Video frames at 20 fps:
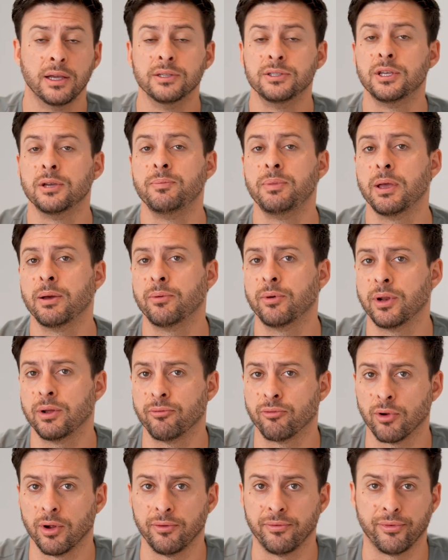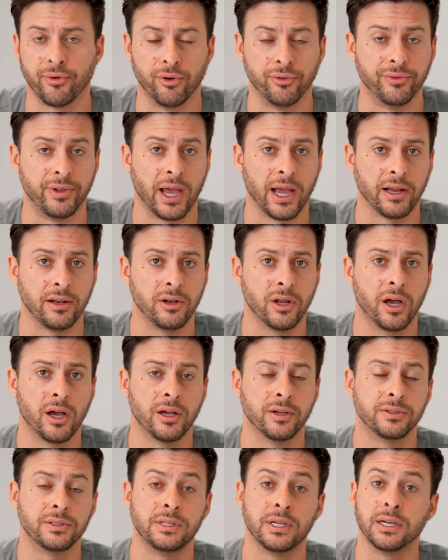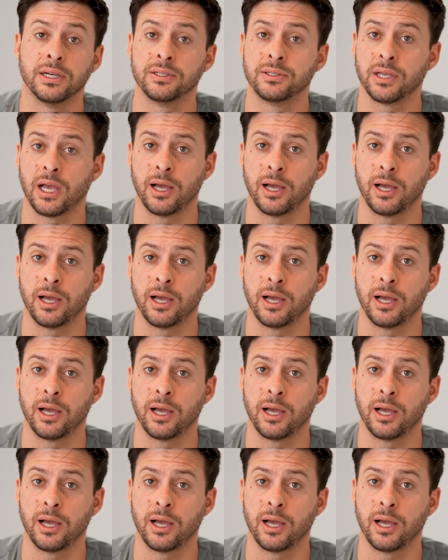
to be able to run full diagnostics,